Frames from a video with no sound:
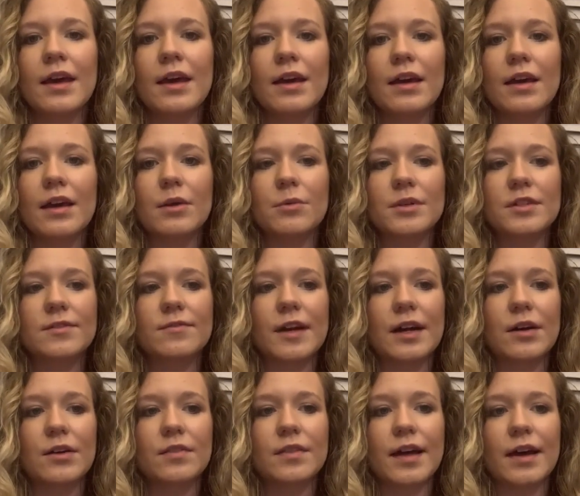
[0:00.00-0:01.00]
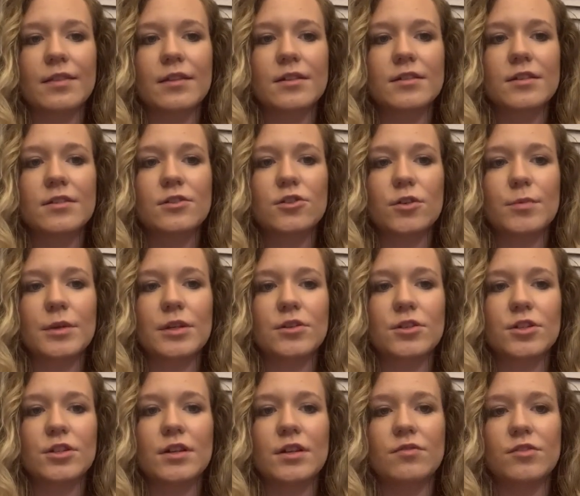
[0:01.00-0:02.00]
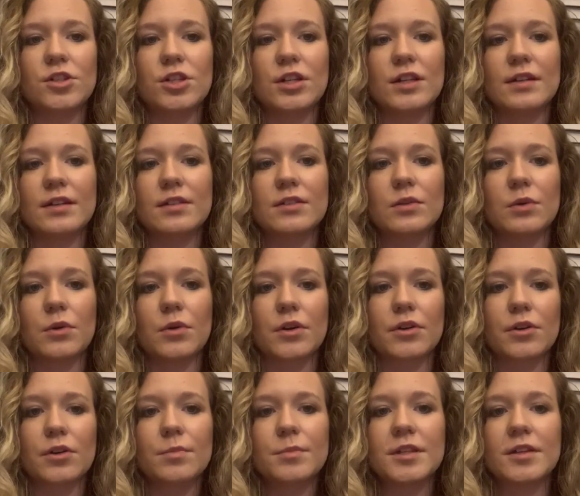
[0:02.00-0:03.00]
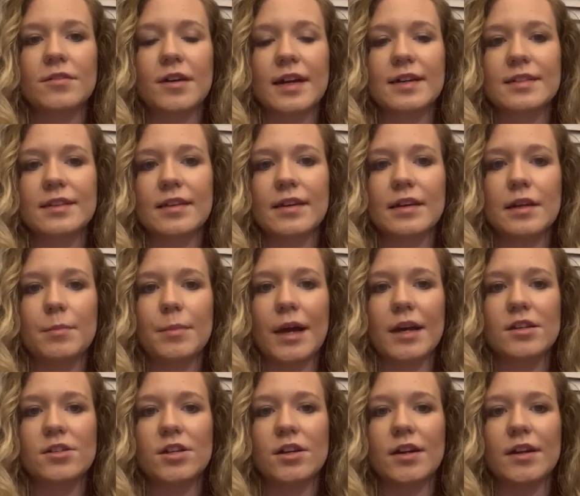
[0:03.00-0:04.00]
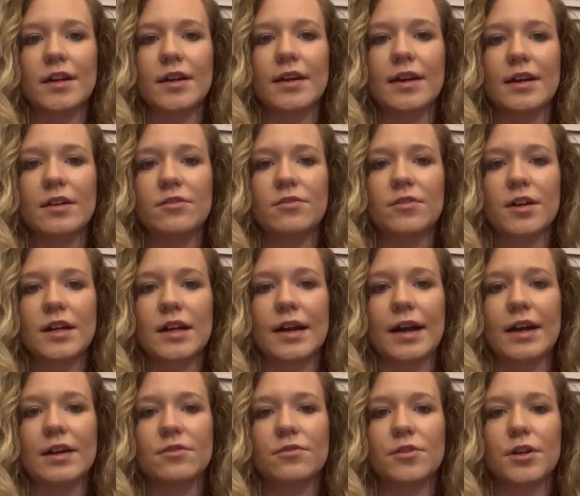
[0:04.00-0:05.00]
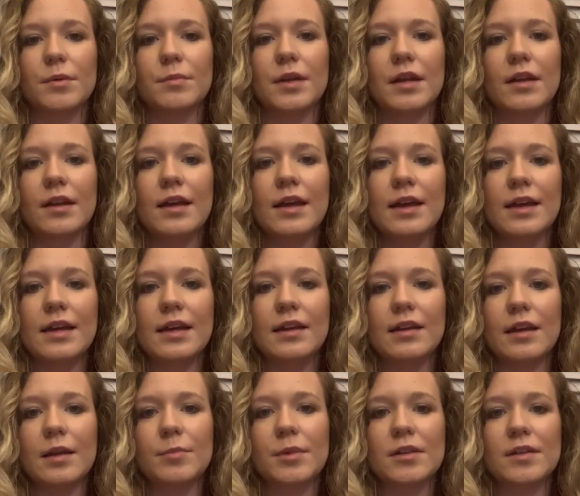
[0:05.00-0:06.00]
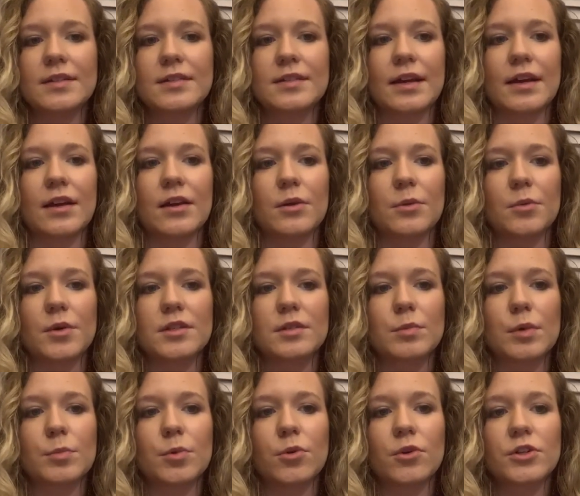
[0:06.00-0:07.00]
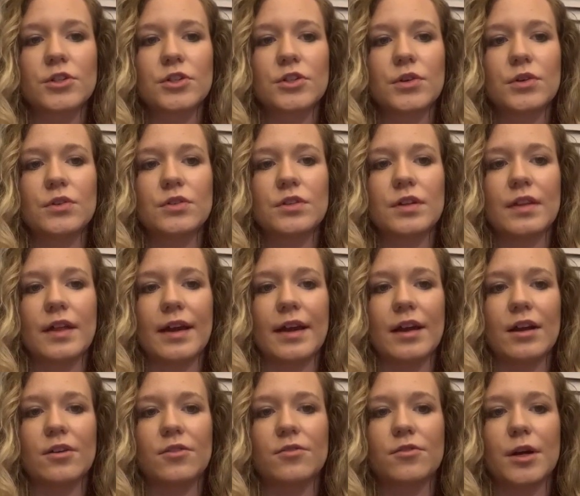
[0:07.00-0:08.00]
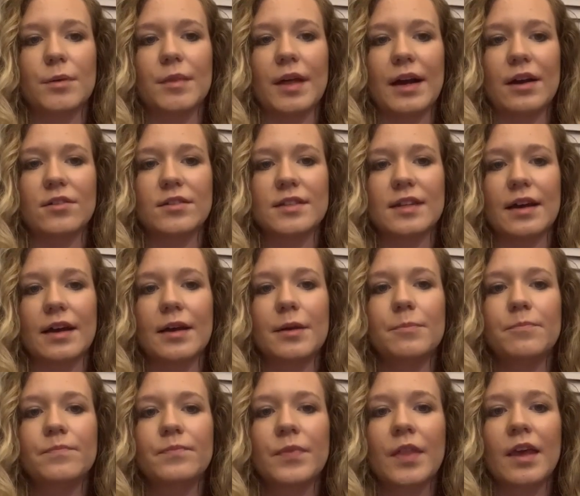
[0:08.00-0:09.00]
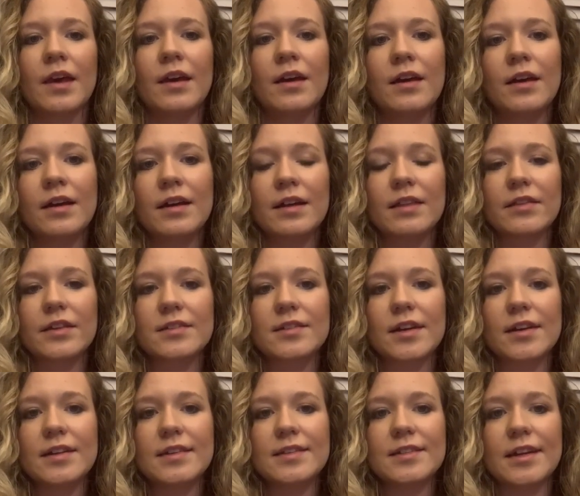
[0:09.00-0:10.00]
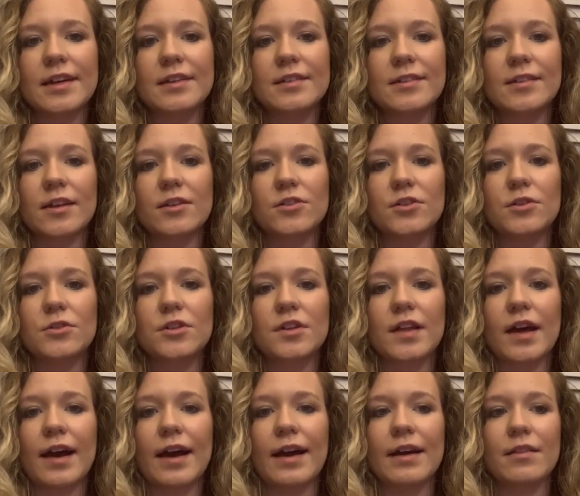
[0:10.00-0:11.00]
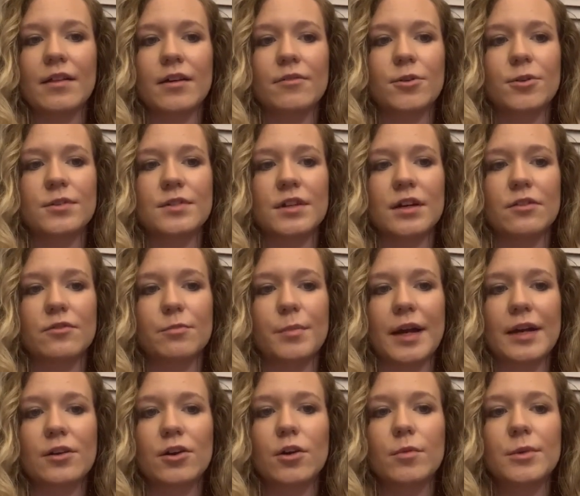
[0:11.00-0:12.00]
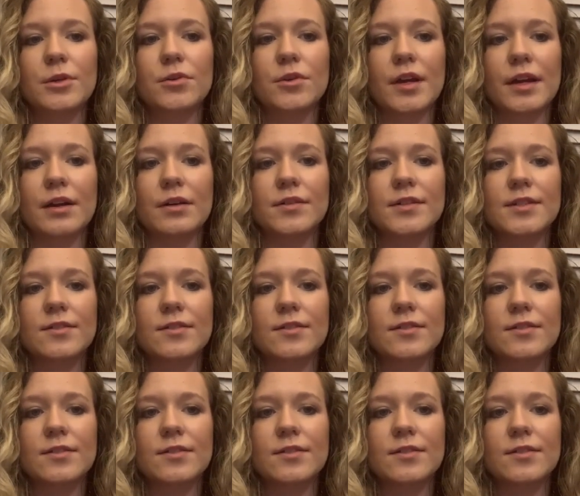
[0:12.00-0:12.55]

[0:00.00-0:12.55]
It was found that the distribution of genus or groups of isolated bacteria and fungi from in-ambulance air was proportional to the air from the outside. The study states that due to the high levels of microbial counts